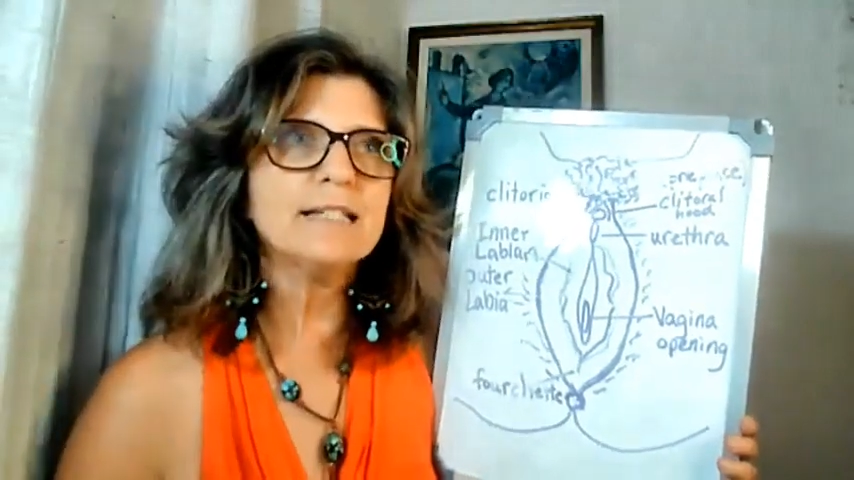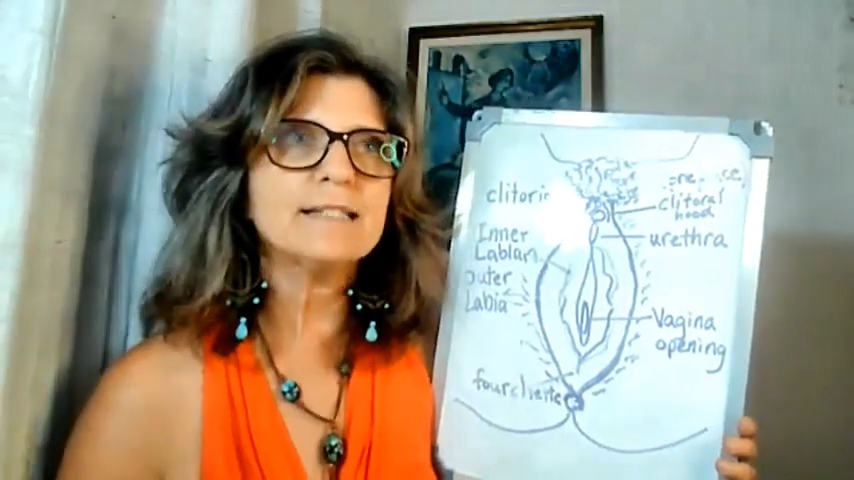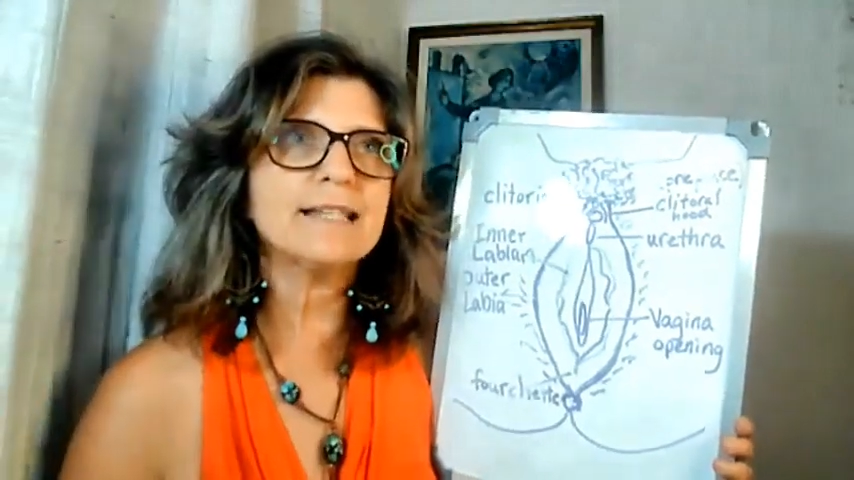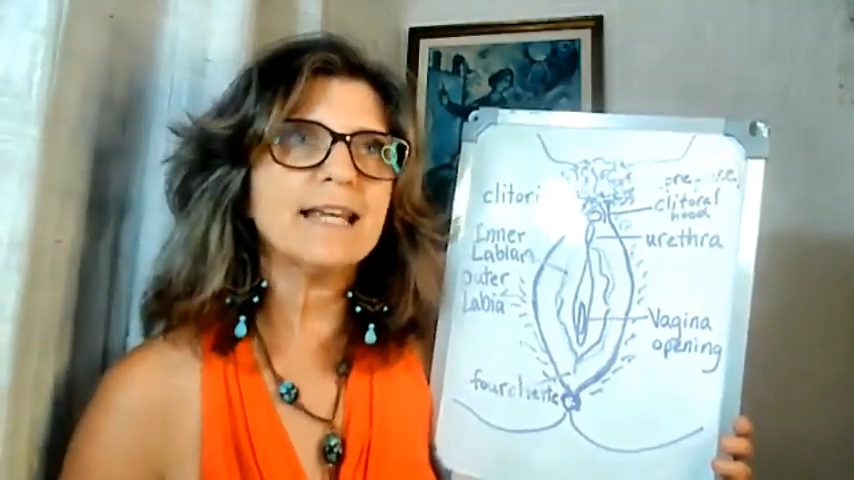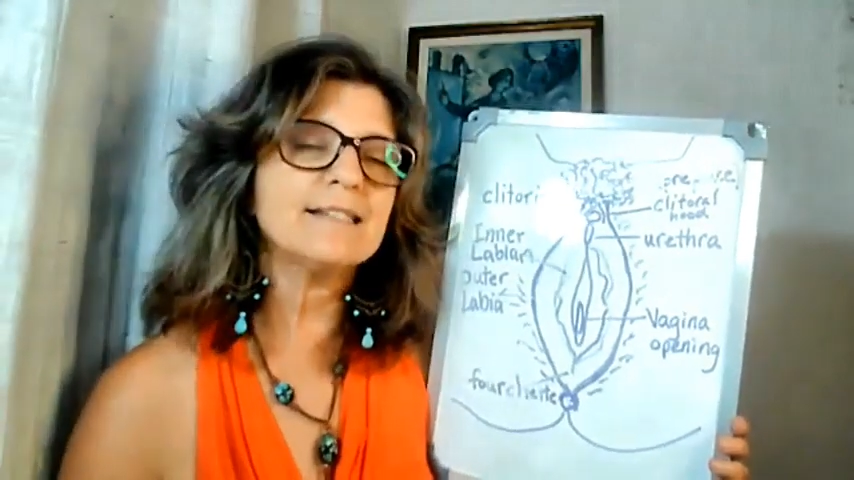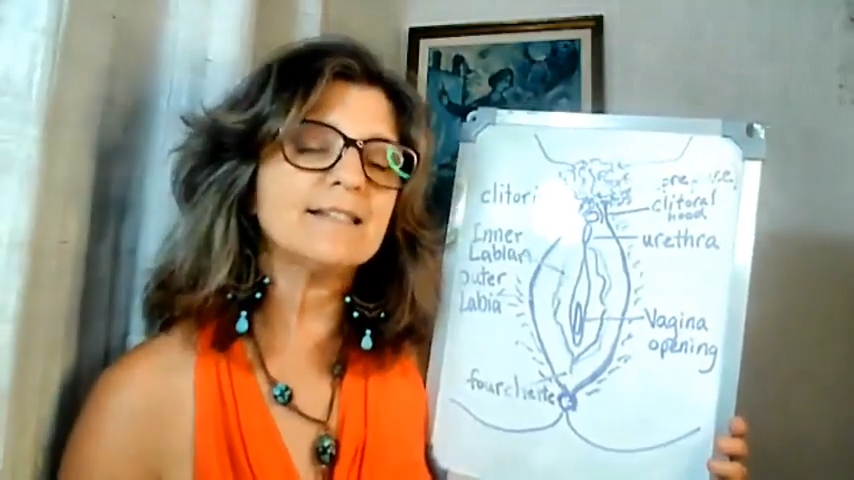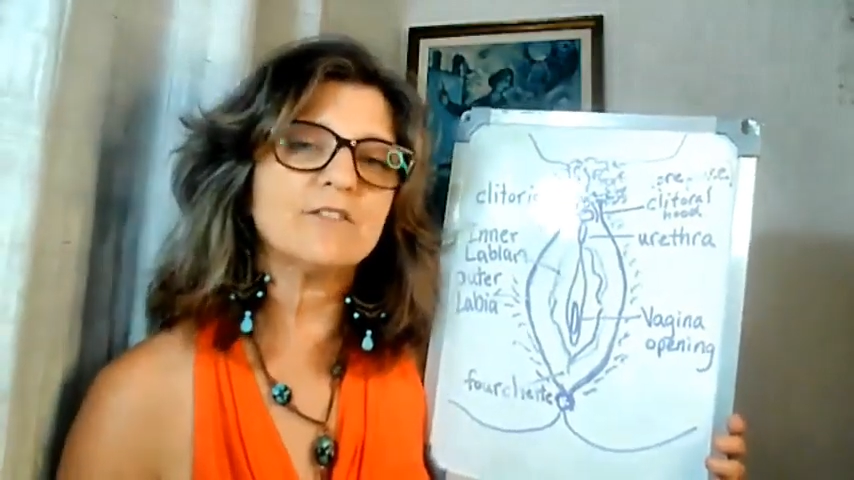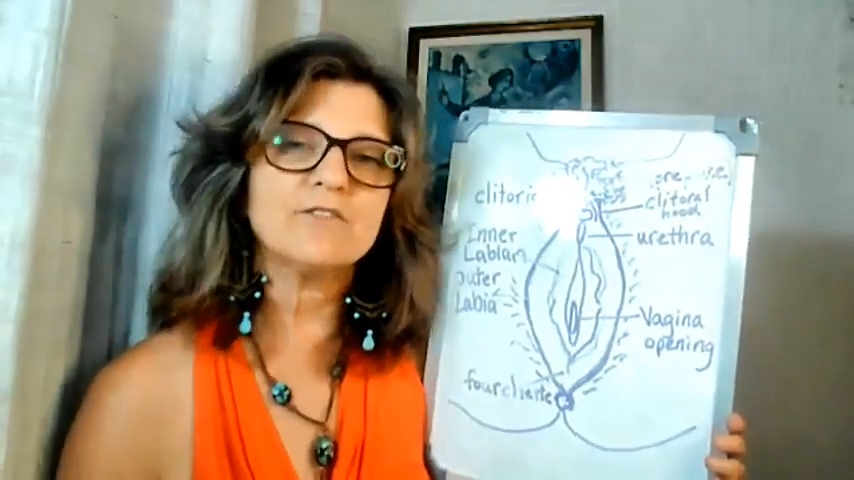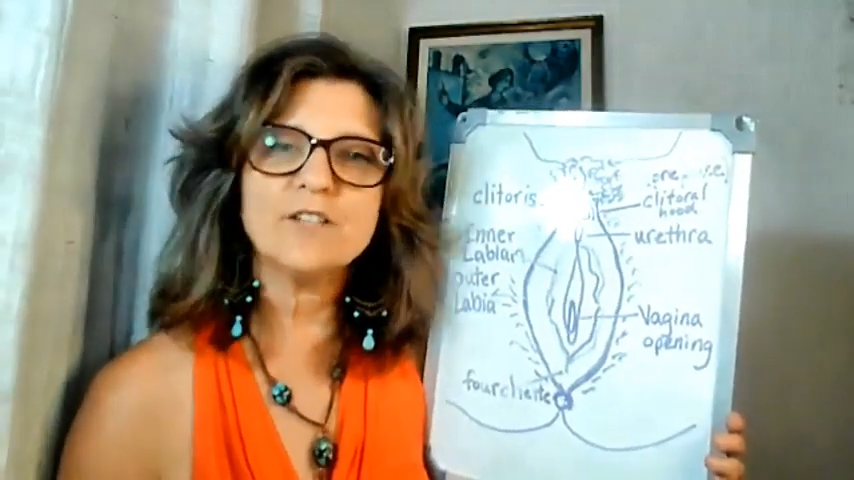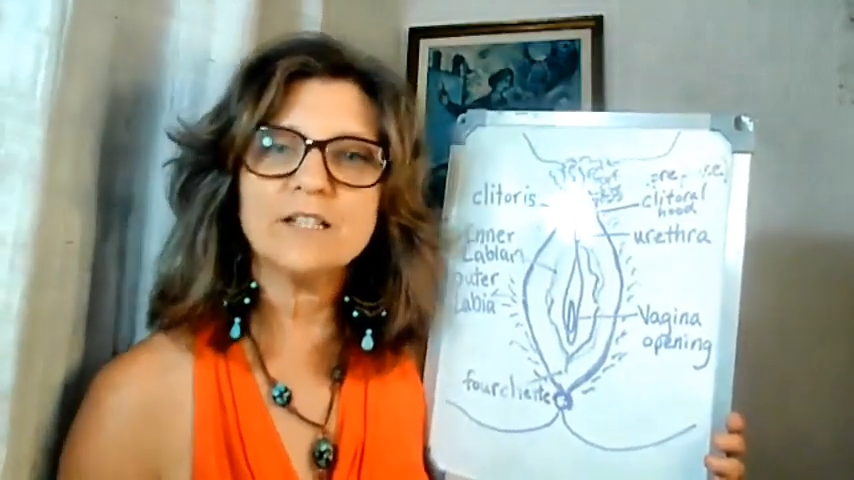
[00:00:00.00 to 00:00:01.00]
Sense
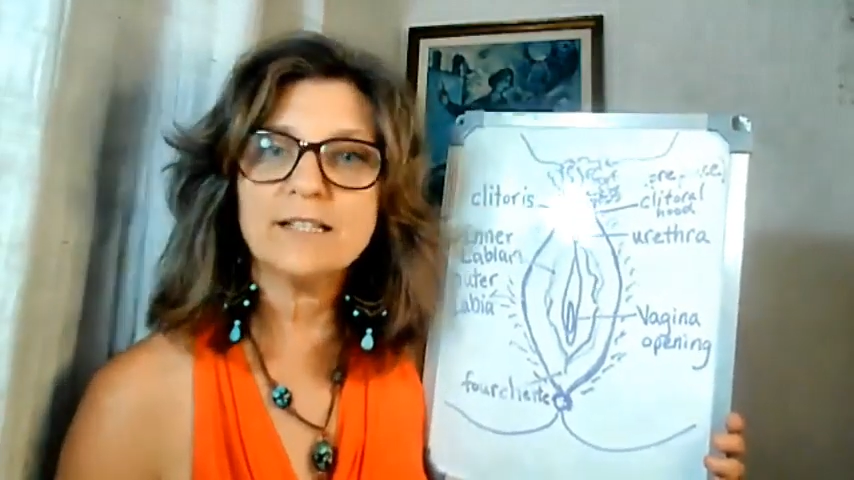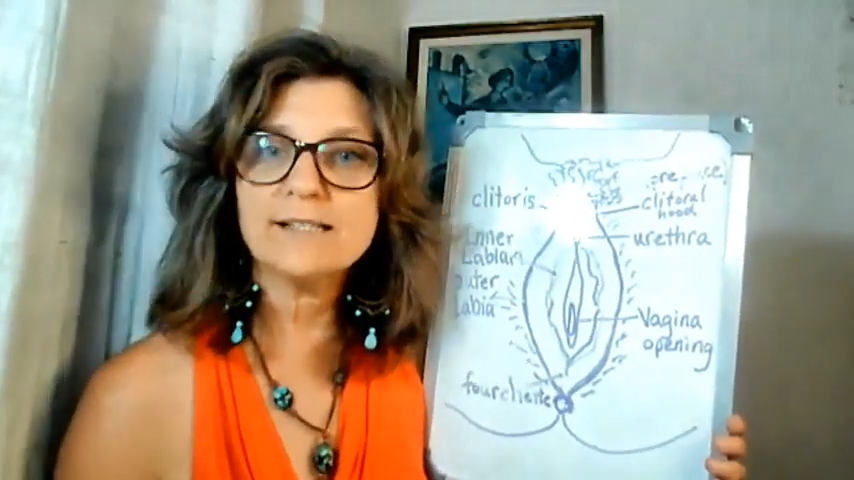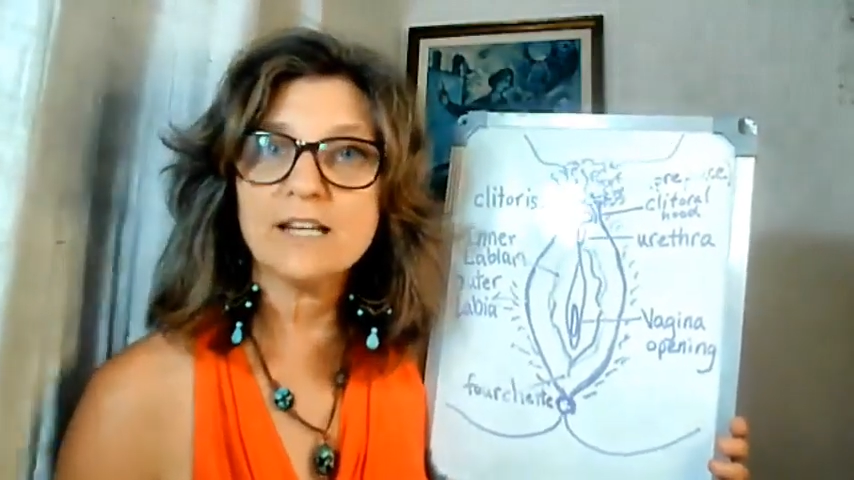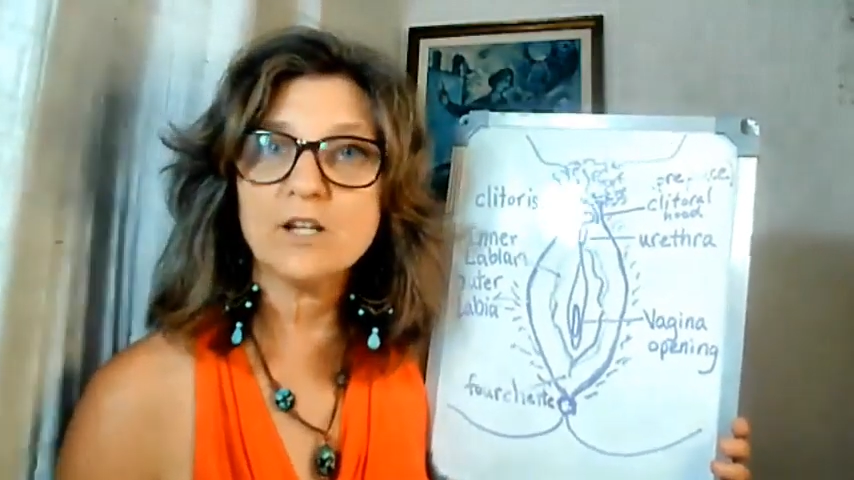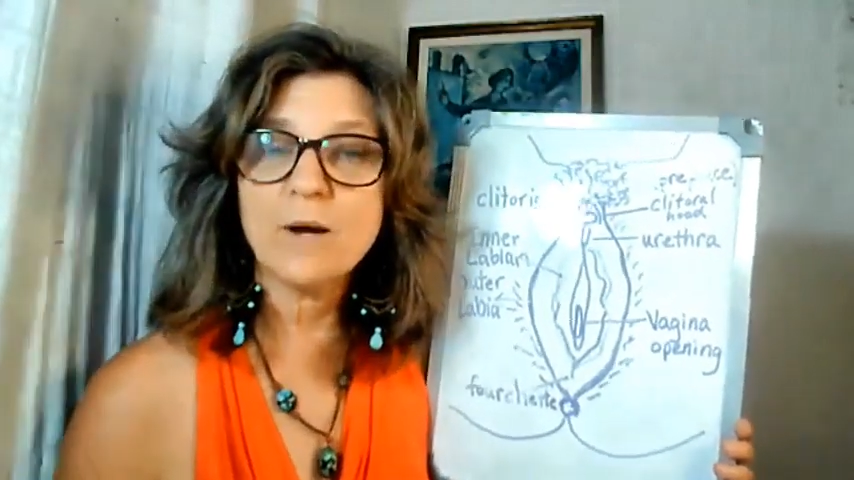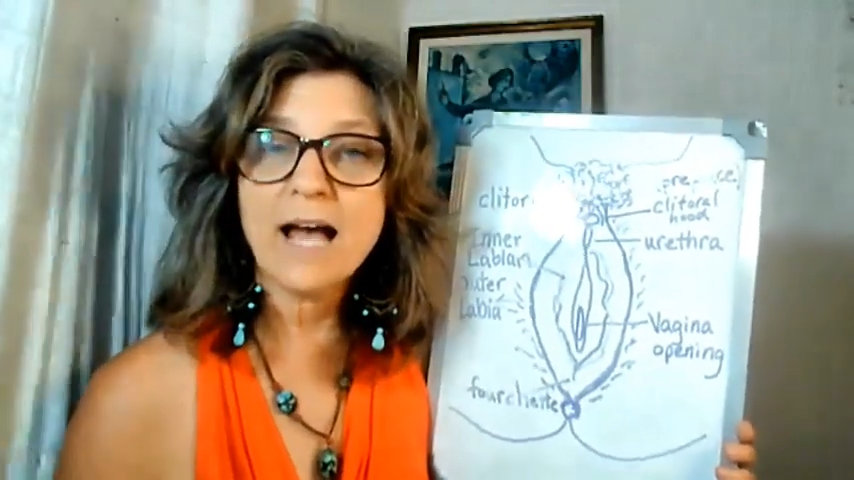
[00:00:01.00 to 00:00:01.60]
the feelings that you